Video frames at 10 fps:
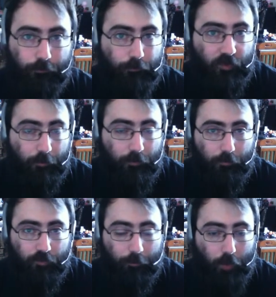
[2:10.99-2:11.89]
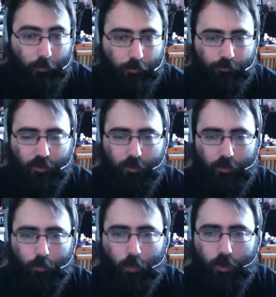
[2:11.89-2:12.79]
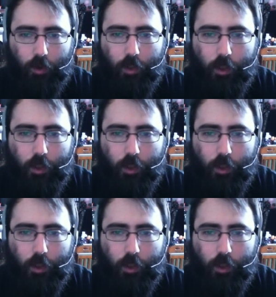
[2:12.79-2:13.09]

symptoms and problems and, and whatnot.